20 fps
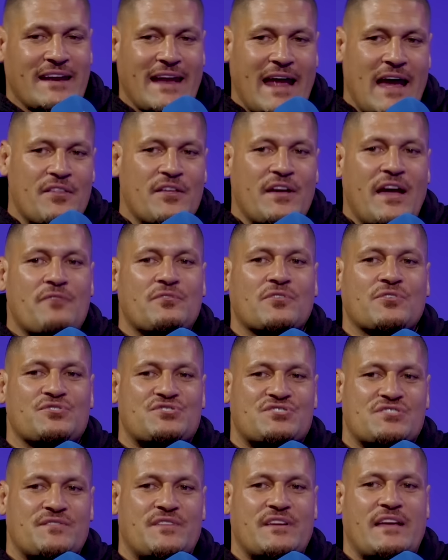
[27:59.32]
Now the
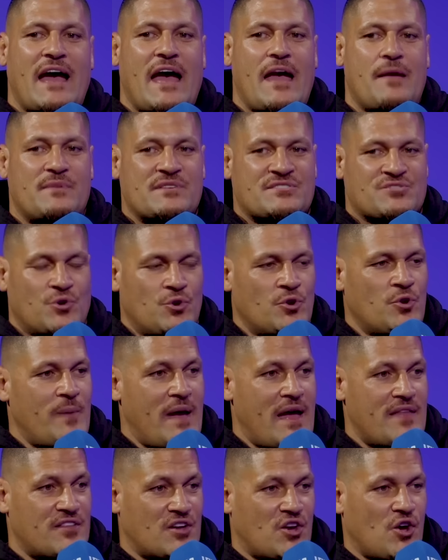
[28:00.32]
evolution of the game is all
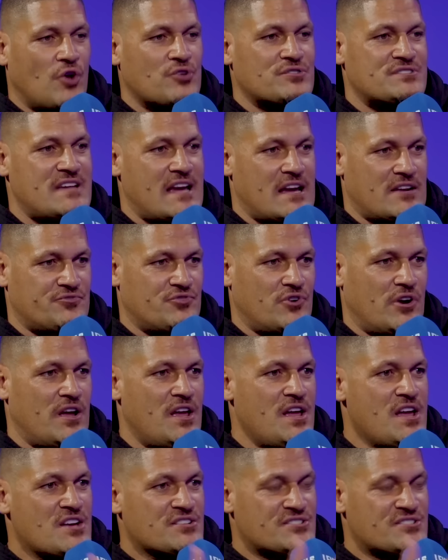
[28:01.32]
about the contact, right? Mm.